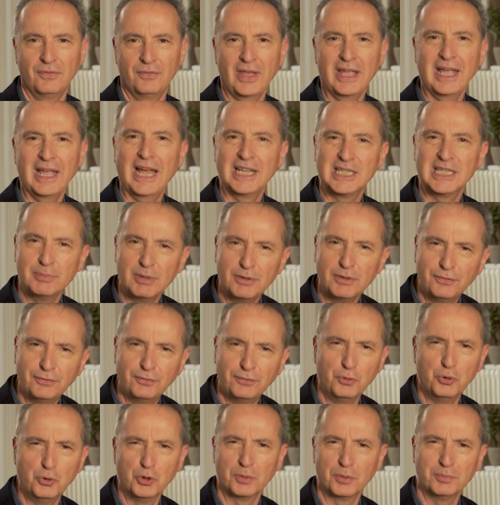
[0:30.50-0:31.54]
They had to be
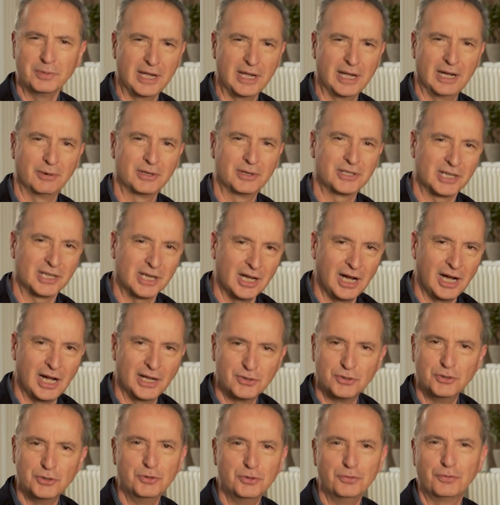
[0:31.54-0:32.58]
formed now as
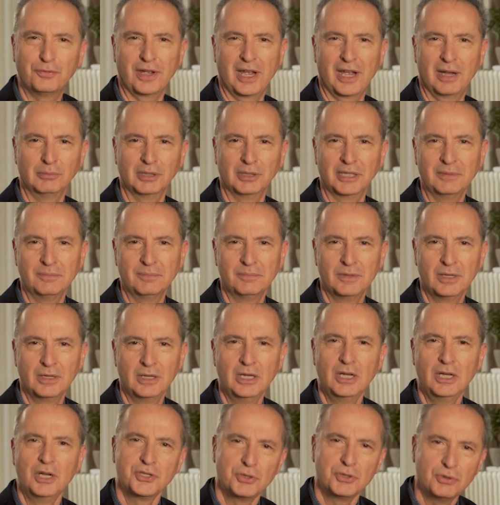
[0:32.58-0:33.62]
God's new family.
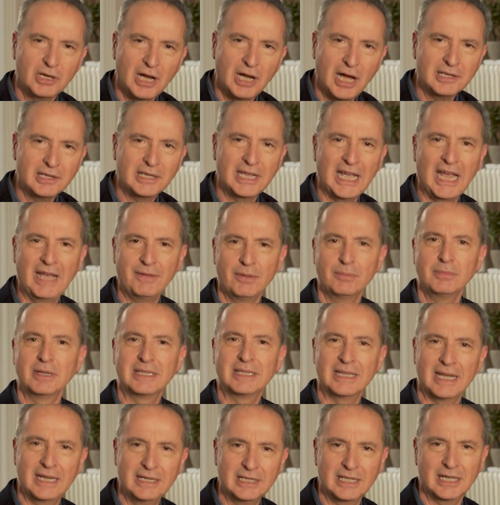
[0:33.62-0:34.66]
So God gave them the
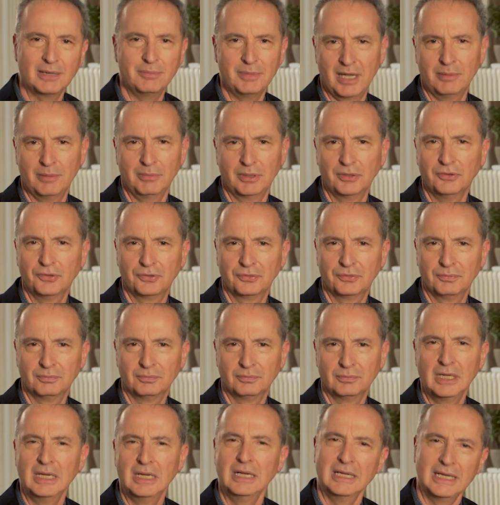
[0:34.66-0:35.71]
10 Commandments.
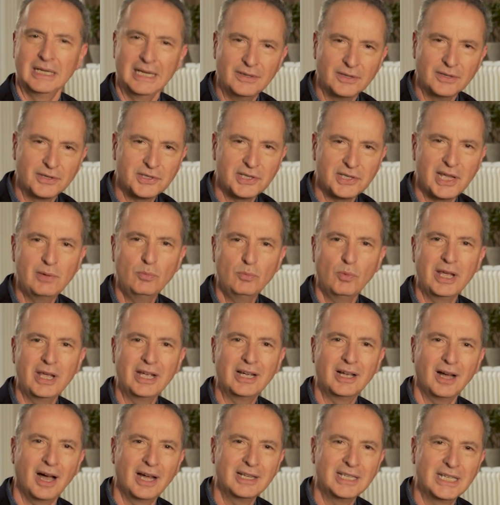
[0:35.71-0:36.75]
In the same way,
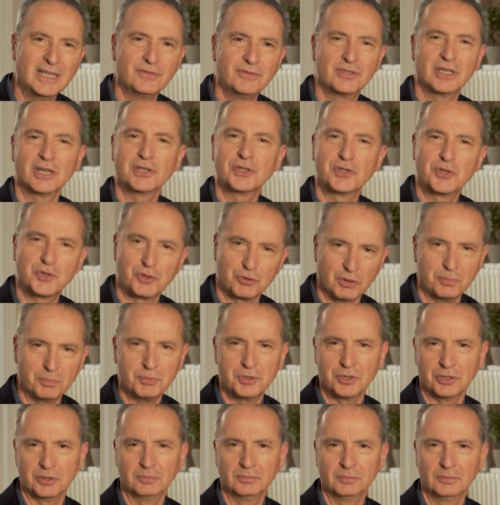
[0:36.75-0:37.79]
God gives us
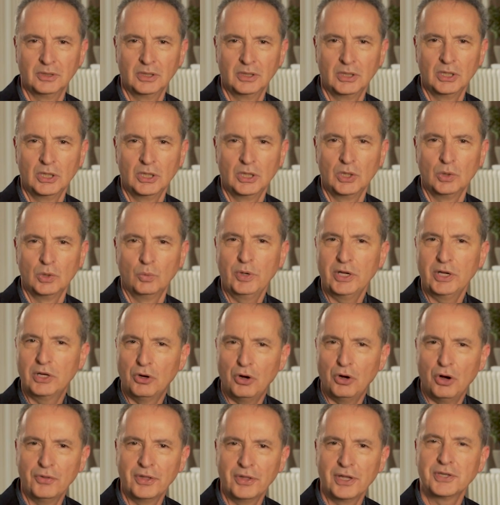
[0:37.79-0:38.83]
Scripture. We
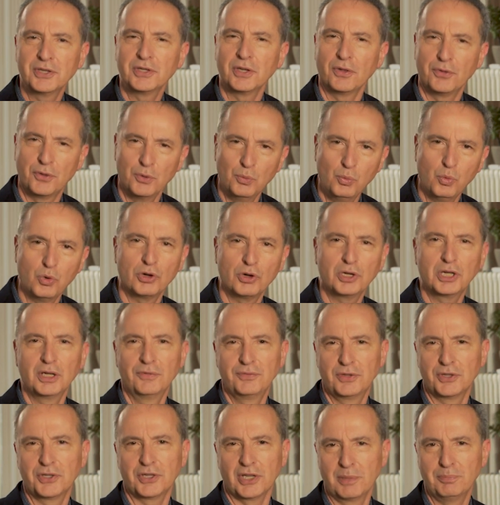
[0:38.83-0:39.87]
call this the work of
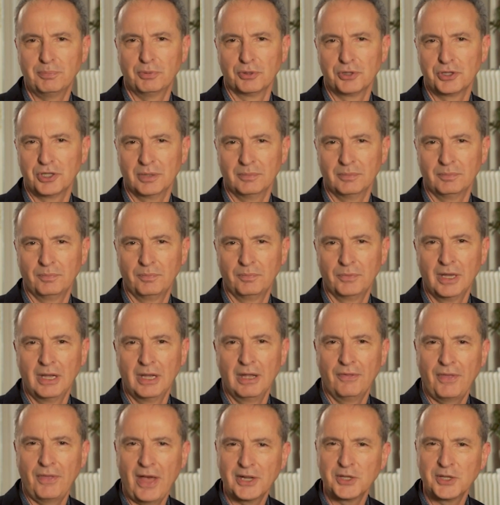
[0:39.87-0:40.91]
discipleship.
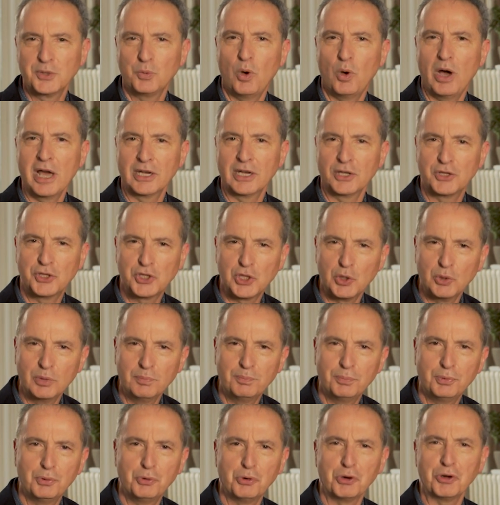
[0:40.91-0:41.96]
That is why it is so
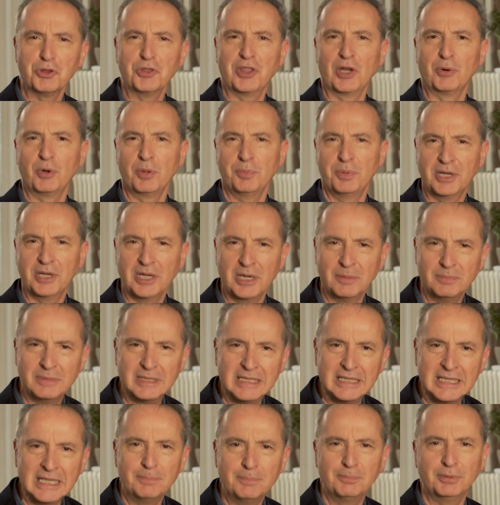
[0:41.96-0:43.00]
important that we become
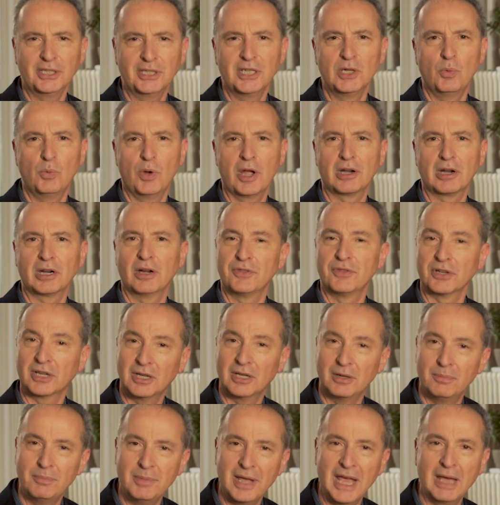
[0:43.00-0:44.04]
deeply aware of the
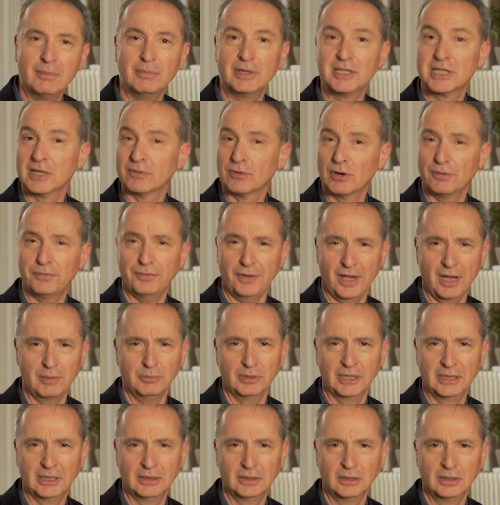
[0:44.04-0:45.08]
commandments of our
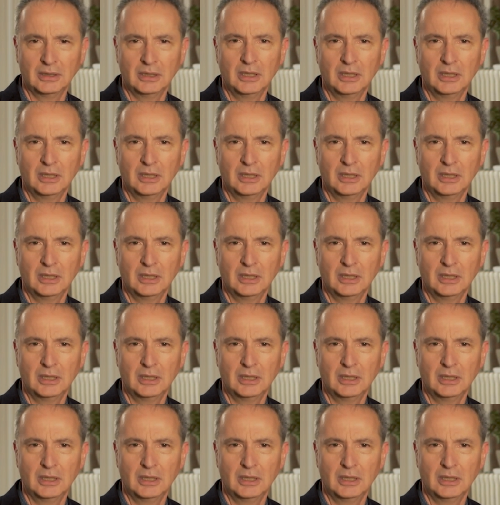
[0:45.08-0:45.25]
family.